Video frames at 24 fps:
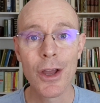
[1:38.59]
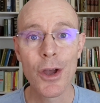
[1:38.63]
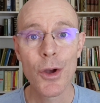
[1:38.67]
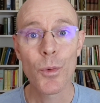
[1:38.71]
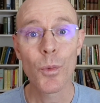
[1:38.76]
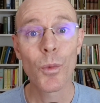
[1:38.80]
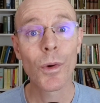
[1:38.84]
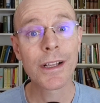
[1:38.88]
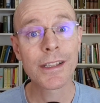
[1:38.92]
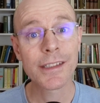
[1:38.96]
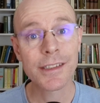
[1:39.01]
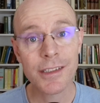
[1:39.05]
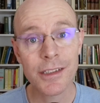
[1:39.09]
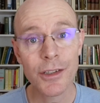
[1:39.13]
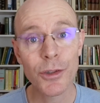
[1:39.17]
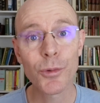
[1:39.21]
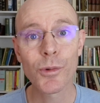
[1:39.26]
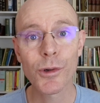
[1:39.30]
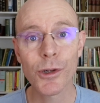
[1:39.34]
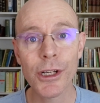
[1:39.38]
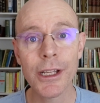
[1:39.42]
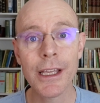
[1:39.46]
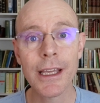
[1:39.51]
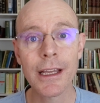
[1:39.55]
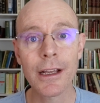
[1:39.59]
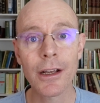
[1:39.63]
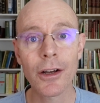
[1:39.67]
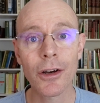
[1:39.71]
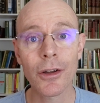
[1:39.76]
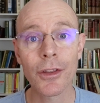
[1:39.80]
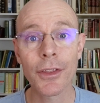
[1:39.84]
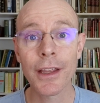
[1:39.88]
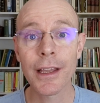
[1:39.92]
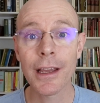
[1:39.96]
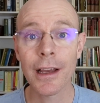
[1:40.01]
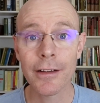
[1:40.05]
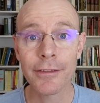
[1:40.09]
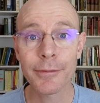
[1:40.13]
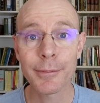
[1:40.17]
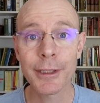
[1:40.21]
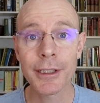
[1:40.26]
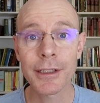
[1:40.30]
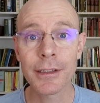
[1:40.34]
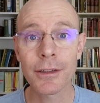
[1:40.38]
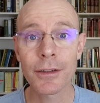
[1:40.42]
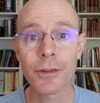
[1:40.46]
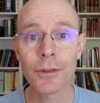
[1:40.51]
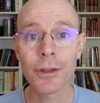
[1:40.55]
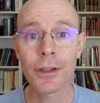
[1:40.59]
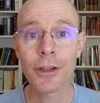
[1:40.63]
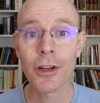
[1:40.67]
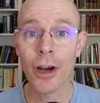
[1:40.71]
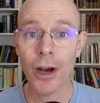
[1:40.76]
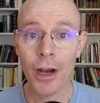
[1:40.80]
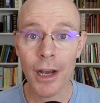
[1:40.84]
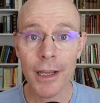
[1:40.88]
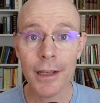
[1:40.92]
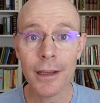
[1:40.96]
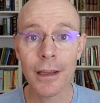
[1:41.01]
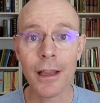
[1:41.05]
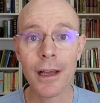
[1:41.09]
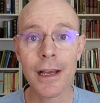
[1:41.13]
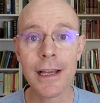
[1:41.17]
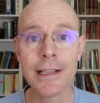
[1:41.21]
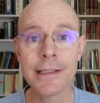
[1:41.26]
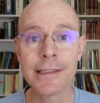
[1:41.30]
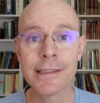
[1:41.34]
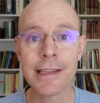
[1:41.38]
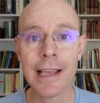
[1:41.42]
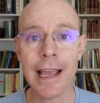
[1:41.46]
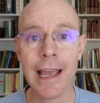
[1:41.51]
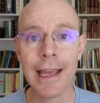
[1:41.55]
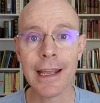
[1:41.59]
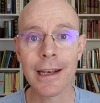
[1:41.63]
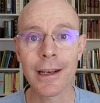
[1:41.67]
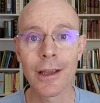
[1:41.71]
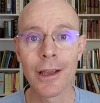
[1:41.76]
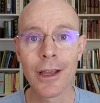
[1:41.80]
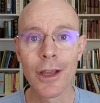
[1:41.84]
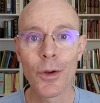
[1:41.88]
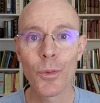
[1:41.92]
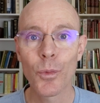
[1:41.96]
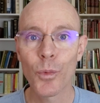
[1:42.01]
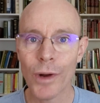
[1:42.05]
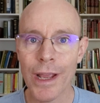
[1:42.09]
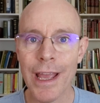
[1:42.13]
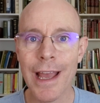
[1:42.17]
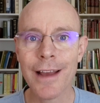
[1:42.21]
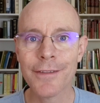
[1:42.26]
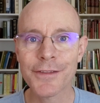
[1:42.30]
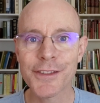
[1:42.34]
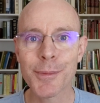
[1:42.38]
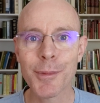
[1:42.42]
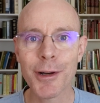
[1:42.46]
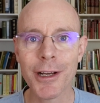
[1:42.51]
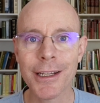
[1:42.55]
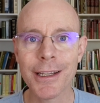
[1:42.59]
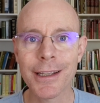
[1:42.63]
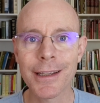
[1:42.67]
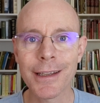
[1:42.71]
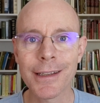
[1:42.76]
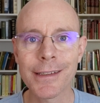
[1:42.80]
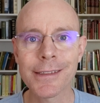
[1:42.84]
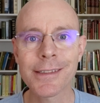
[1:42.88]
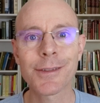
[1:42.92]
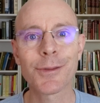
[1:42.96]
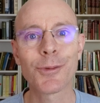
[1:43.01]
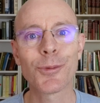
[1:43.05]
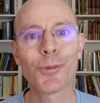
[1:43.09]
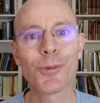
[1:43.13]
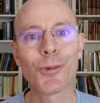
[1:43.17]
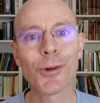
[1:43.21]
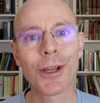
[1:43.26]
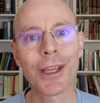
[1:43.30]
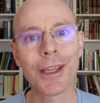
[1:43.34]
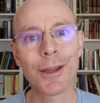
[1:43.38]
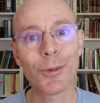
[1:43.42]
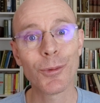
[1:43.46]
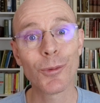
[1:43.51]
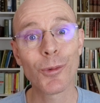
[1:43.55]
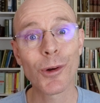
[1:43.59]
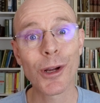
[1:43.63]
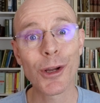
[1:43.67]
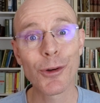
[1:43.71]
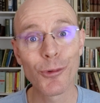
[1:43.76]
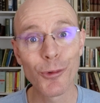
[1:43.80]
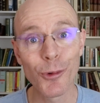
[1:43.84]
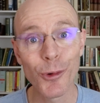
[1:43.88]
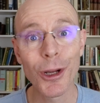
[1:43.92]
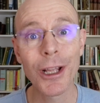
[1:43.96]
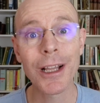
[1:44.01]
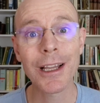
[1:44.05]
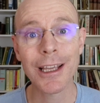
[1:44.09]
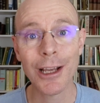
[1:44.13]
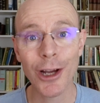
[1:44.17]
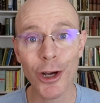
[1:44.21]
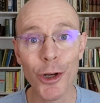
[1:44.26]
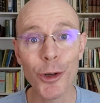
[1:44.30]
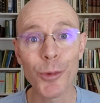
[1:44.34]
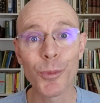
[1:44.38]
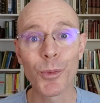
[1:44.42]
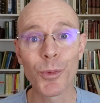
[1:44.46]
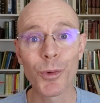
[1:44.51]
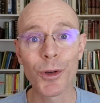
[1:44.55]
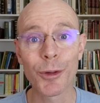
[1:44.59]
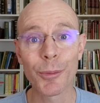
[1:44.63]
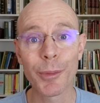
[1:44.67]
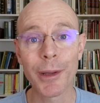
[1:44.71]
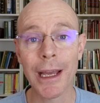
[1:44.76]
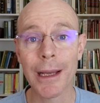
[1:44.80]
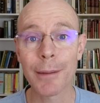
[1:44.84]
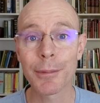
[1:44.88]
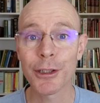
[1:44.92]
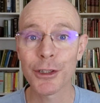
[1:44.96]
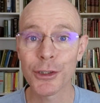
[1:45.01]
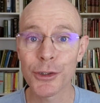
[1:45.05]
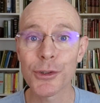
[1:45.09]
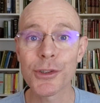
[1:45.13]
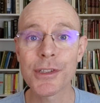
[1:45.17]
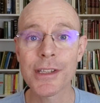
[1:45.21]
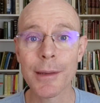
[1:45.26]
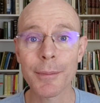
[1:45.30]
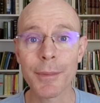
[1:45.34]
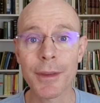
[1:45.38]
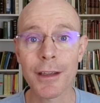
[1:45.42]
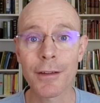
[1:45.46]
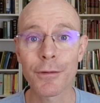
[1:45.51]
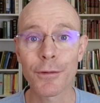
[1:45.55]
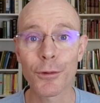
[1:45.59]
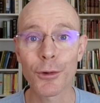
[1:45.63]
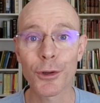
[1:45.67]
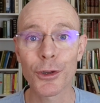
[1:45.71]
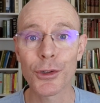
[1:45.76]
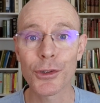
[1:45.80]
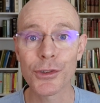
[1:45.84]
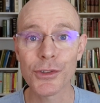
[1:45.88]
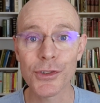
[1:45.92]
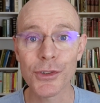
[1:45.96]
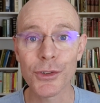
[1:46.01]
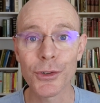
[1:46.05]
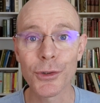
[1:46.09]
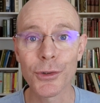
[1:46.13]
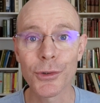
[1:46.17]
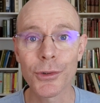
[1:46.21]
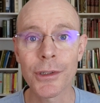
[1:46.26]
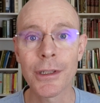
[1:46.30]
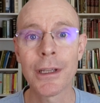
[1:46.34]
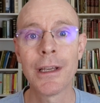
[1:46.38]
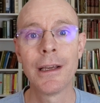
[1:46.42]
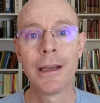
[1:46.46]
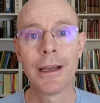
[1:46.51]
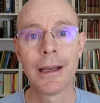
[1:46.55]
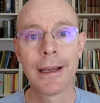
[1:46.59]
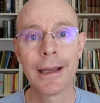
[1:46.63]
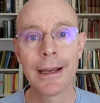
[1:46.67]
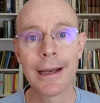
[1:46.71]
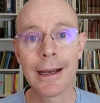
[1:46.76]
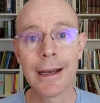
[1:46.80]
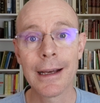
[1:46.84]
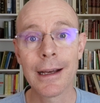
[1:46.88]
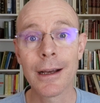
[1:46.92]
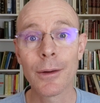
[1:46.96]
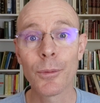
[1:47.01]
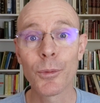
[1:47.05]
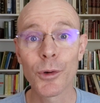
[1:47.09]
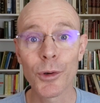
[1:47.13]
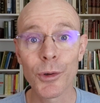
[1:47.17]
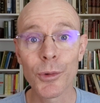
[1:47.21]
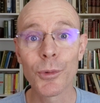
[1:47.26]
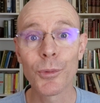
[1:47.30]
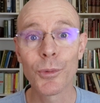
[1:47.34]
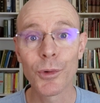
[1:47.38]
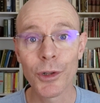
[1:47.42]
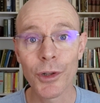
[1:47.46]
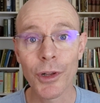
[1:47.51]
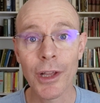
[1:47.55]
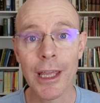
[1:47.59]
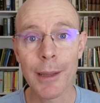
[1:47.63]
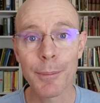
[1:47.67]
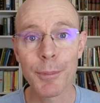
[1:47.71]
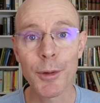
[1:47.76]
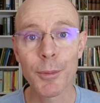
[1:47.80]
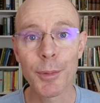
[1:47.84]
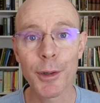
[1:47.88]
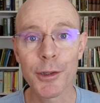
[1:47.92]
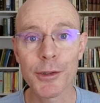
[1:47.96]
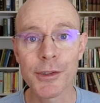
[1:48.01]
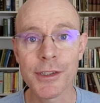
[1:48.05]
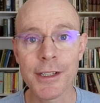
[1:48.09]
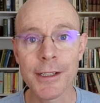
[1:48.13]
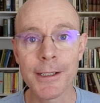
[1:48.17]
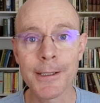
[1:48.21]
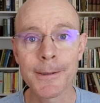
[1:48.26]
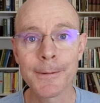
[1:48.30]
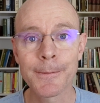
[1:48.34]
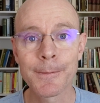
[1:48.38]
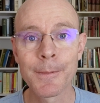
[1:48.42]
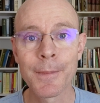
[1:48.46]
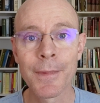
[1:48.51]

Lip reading: We're still working on the government guidelines, and we have some ideas. We really hope we'll be able to do something for you soon, and we'll keep you posted.